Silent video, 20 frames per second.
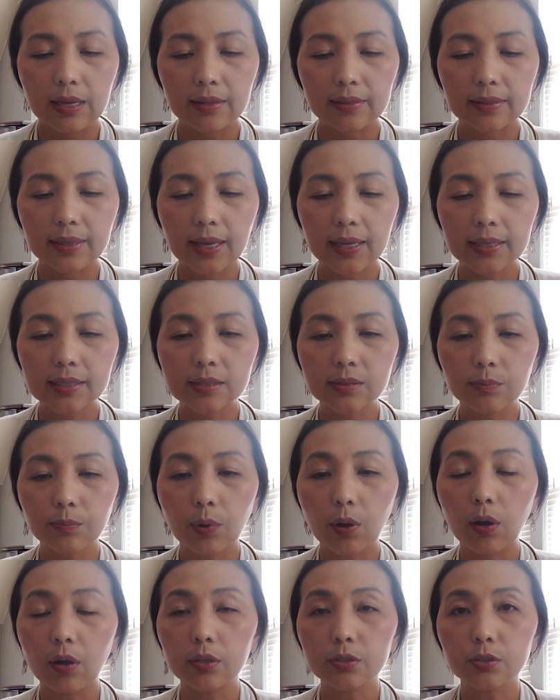That is
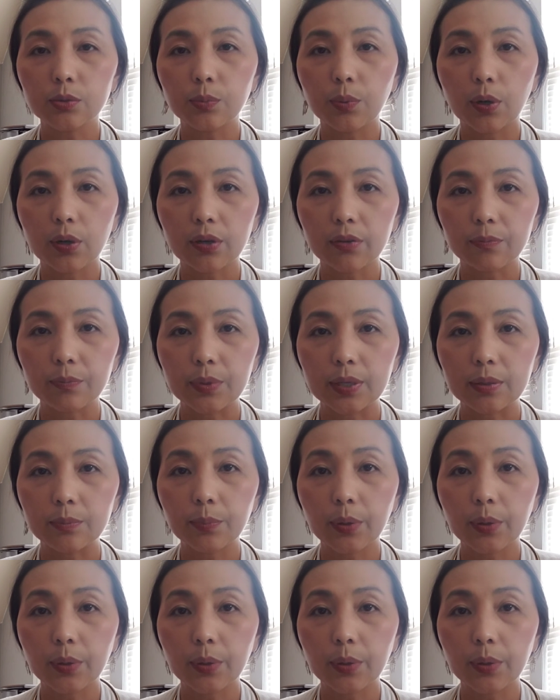also part of being